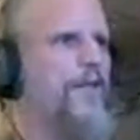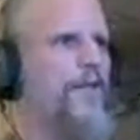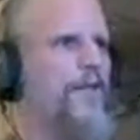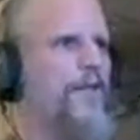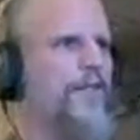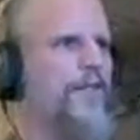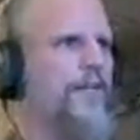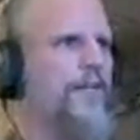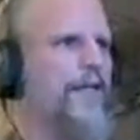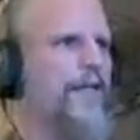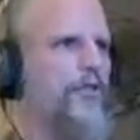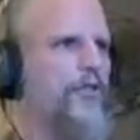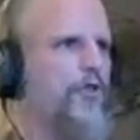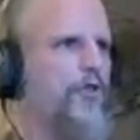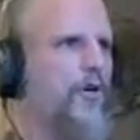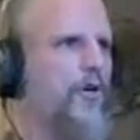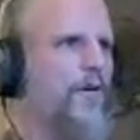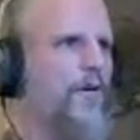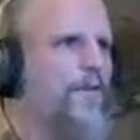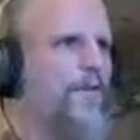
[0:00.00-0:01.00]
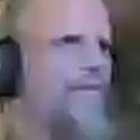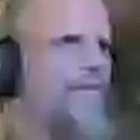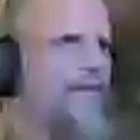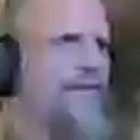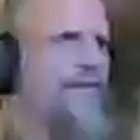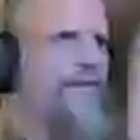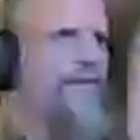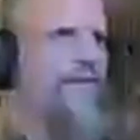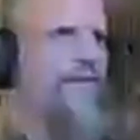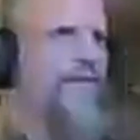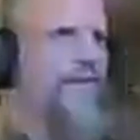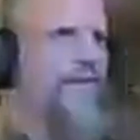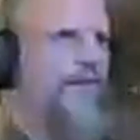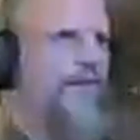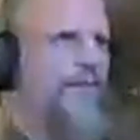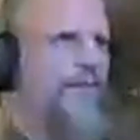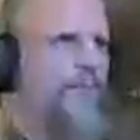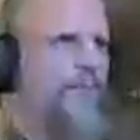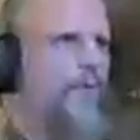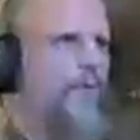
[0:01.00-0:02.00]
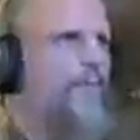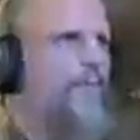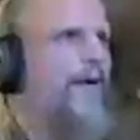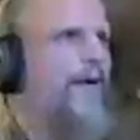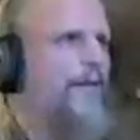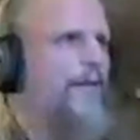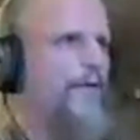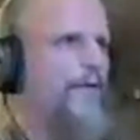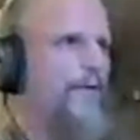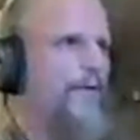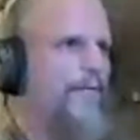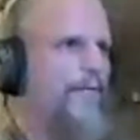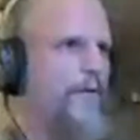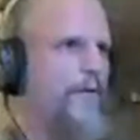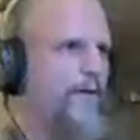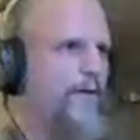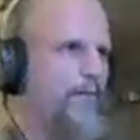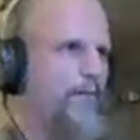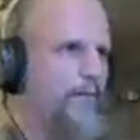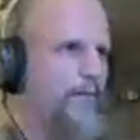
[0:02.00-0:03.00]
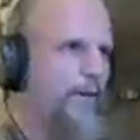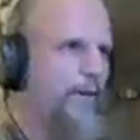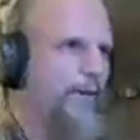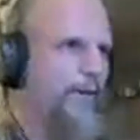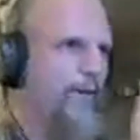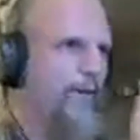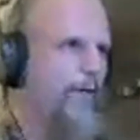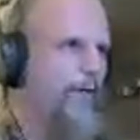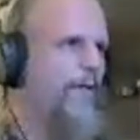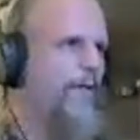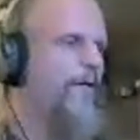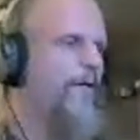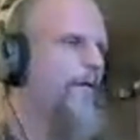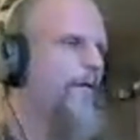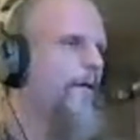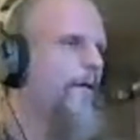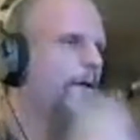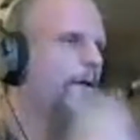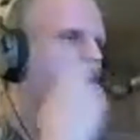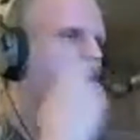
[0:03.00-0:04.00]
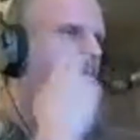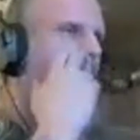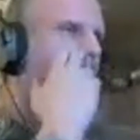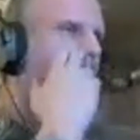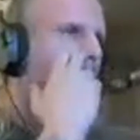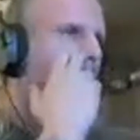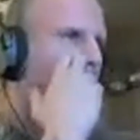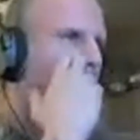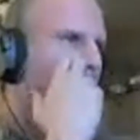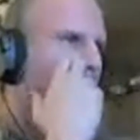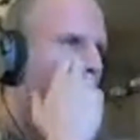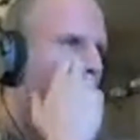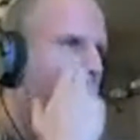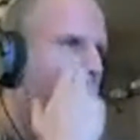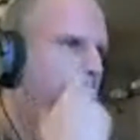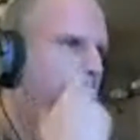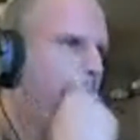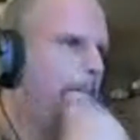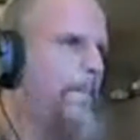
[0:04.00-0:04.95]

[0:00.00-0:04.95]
you can take a jar that's nice and warm. I do have coffee, by the way. Um,